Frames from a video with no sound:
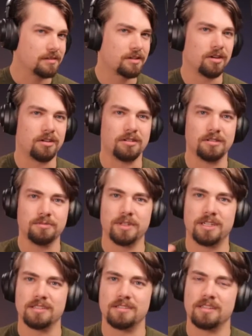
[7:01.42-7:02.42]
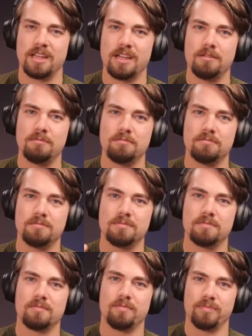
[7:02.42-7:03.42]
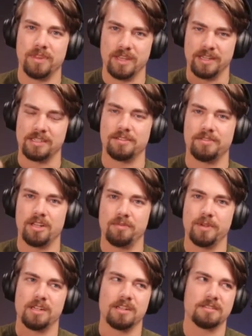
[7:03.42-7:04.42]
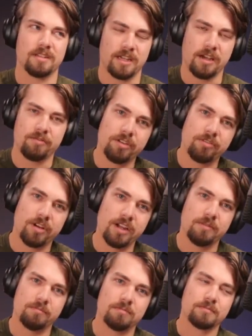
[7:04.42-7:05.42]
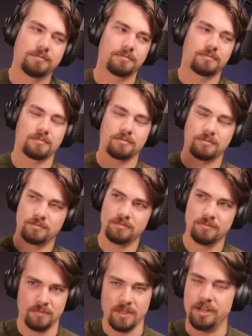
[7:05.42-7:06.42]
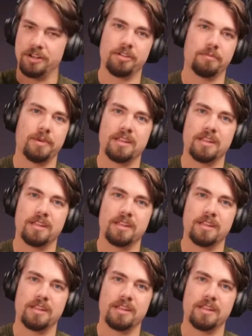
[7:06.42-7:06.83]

gets called, because in game like development, it's like every frame another